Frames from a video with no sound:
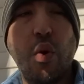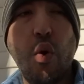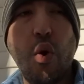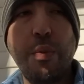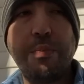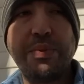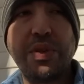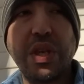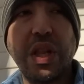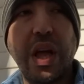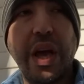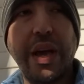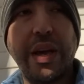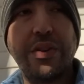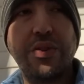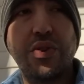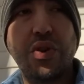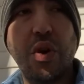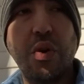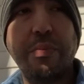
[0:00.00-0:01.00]

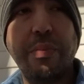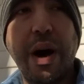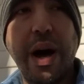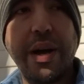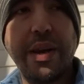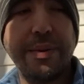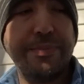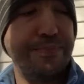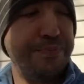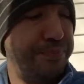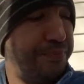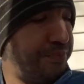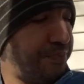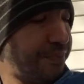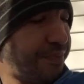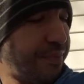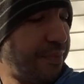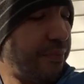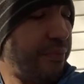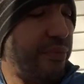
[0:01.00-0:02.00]
corpse-like Joe Biden
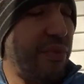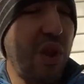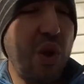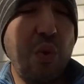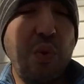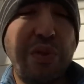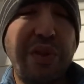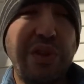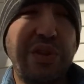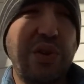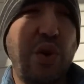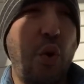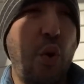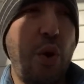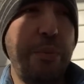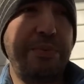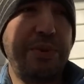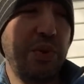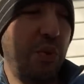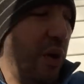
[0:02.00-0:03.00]
with his
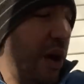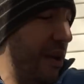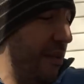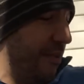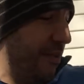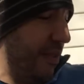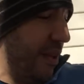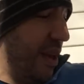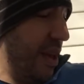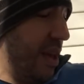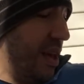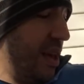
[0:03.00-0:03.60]
corpse wife,